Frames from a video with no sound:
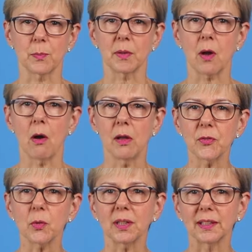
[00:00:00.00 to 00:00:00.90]
but
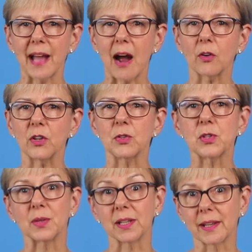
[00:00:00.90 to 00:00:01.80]
also allow you
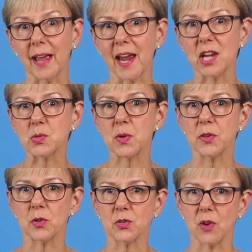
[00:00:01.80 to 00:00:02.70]
to engage
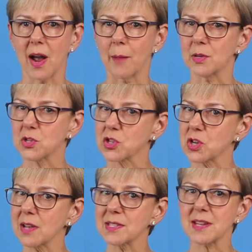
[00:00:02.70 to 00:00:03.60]
with your tribe
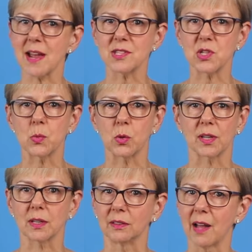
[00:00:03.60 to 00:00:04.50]
just as you would
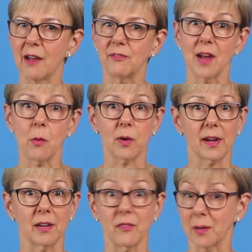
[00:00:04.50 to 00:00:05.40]
at a live
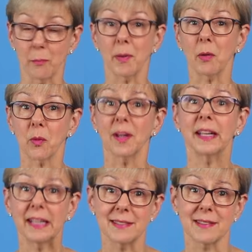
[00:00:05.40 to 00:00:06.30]
networking event by
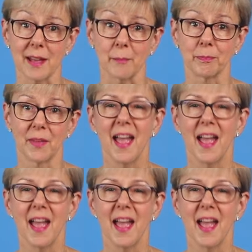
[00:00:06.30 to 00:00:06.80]
running into them.